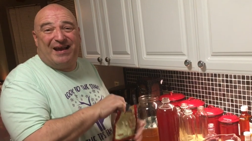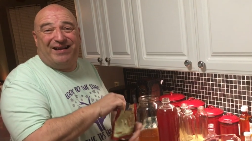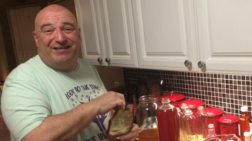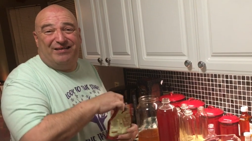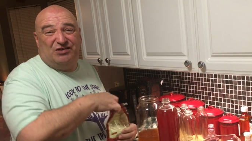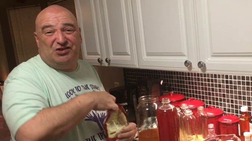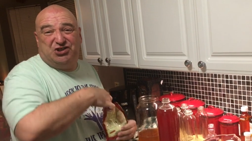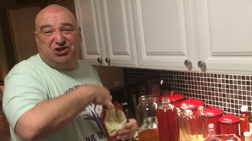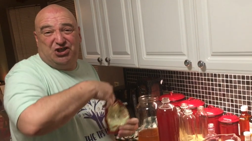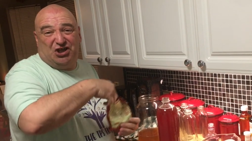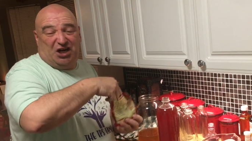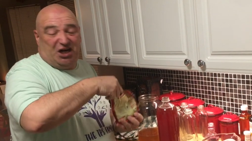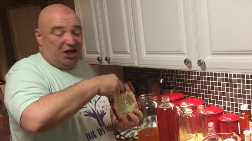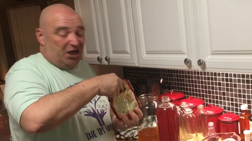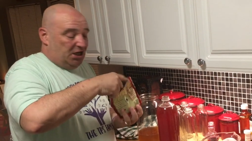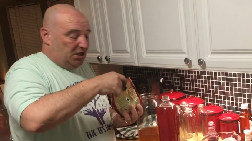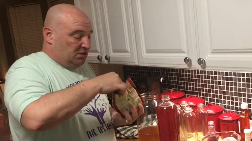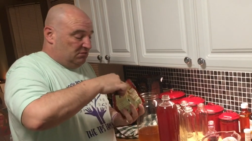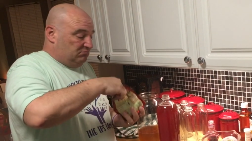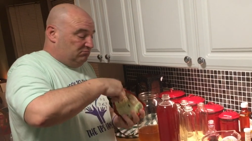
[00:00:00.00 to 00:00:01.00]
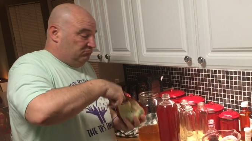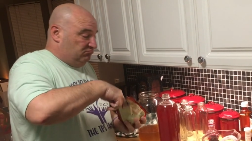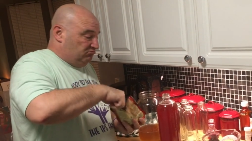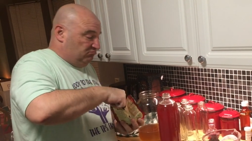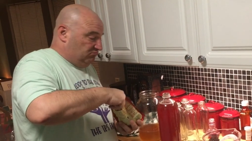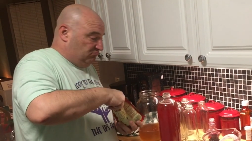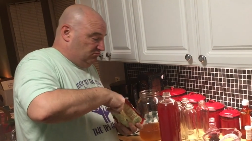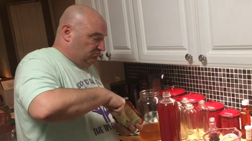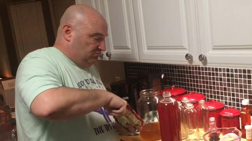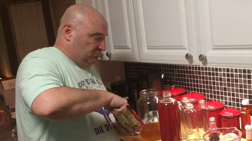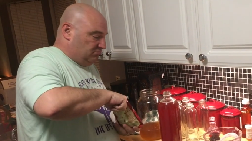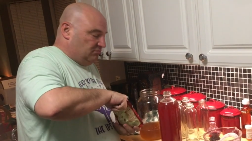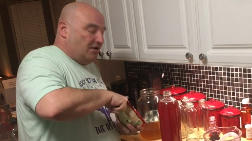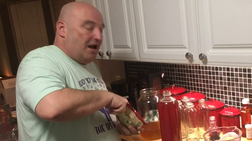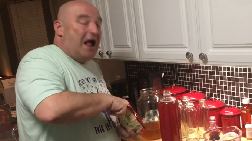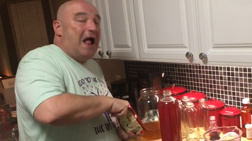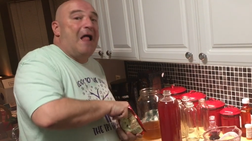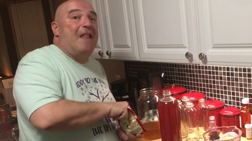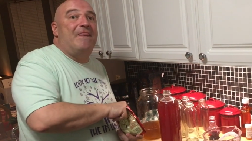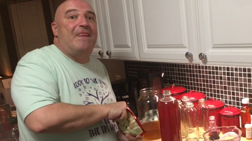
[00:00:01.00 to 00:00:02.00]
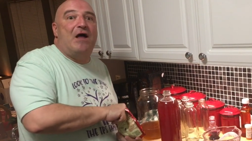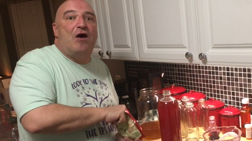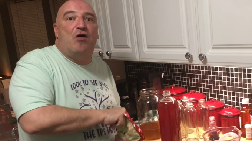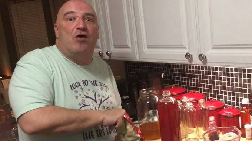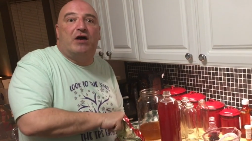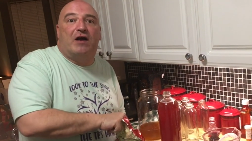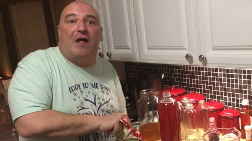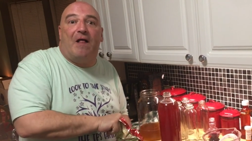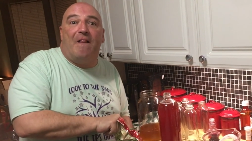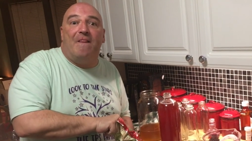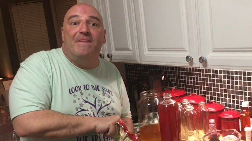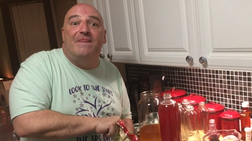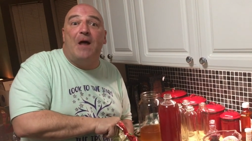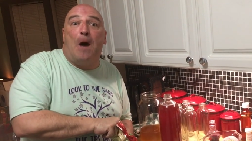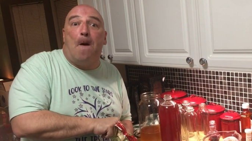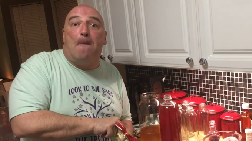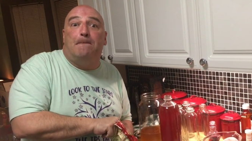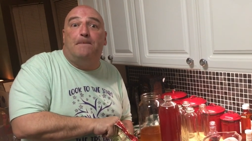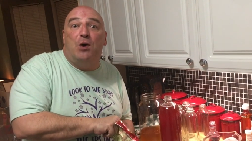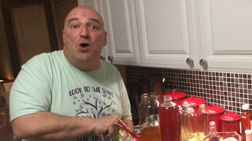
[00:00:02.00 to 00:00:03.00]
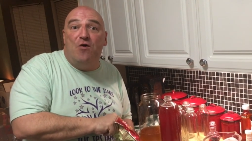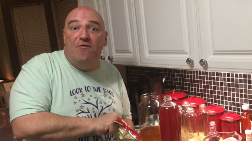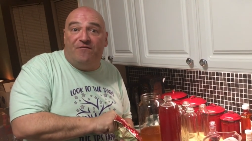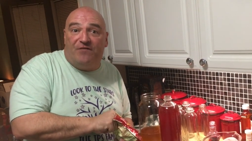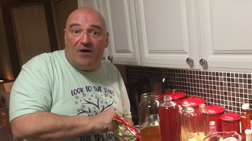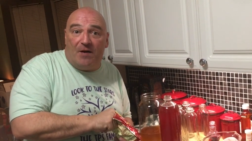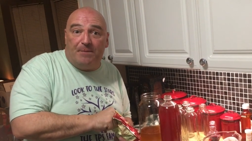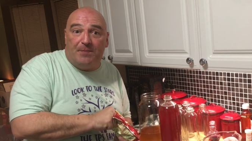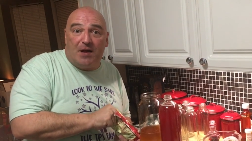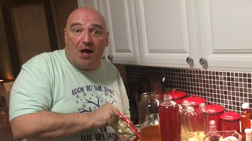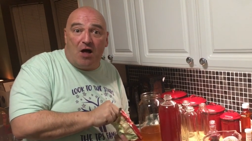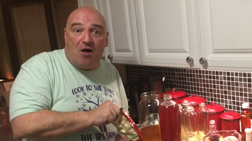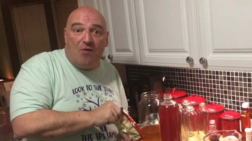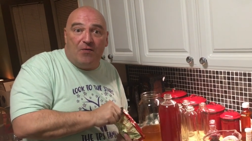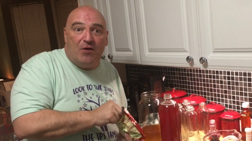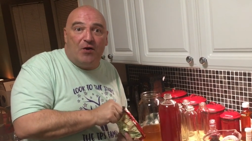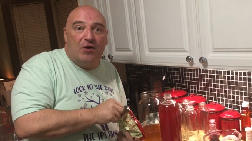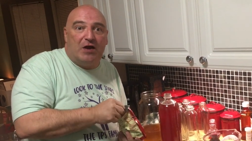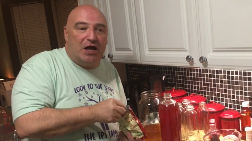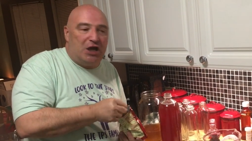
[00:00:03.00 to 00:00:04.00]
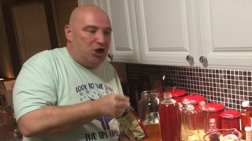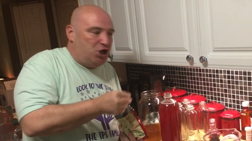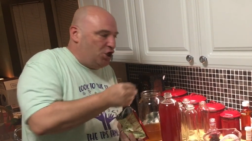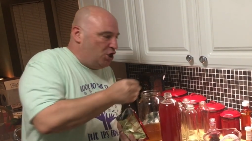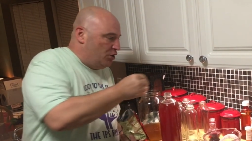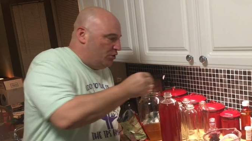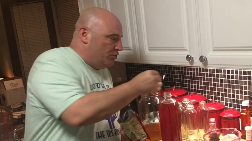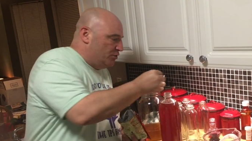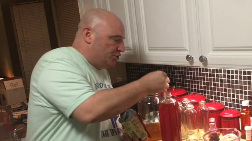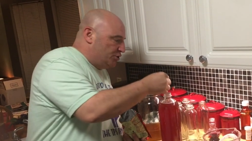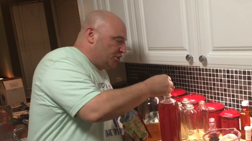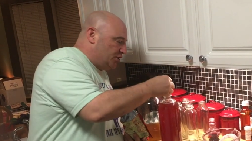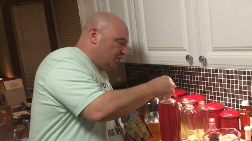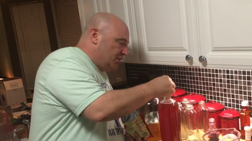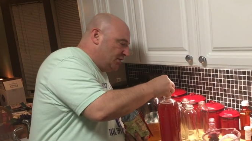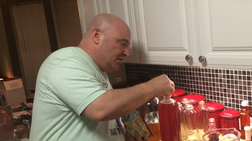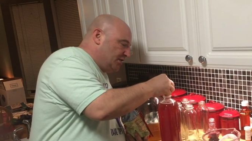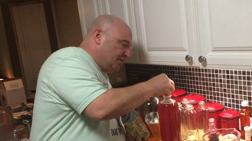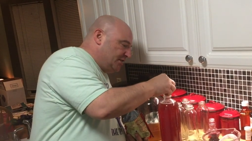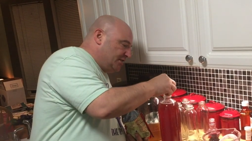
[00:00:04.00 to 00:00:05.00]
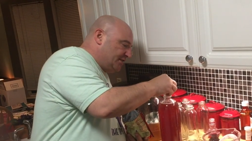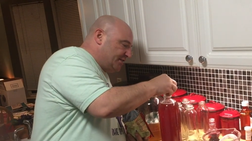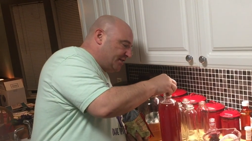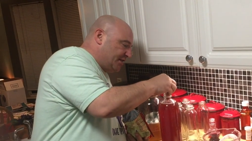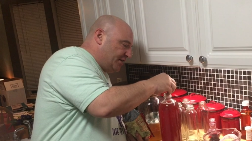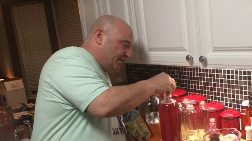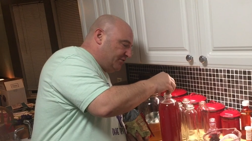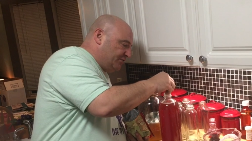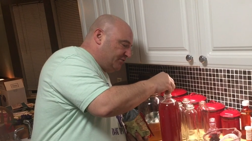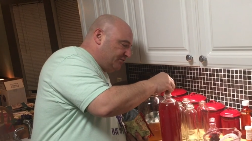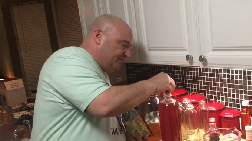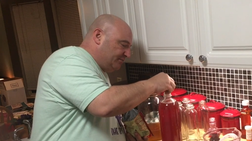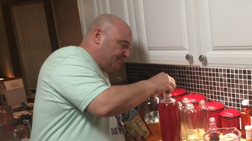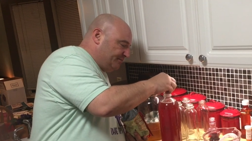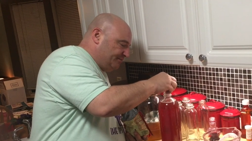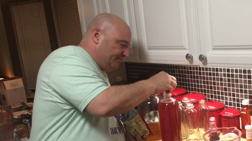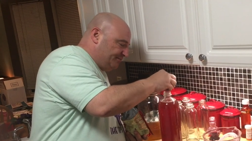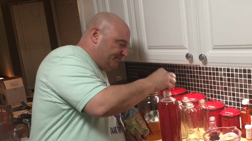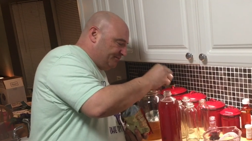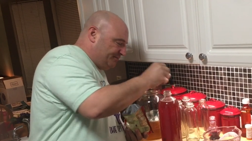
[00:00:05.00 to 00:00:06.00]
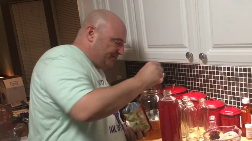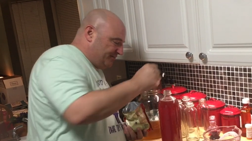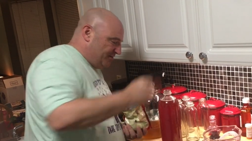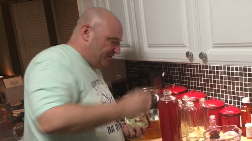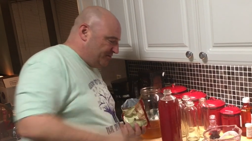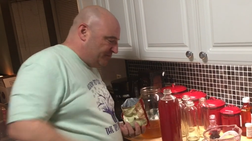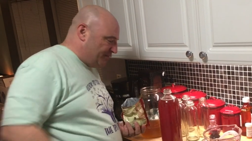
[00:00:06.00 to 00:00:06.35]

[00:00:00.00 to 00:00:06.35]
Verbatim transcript: a little sugar. And they'll, they'll poof up, y'all. They'll get huge. So, there's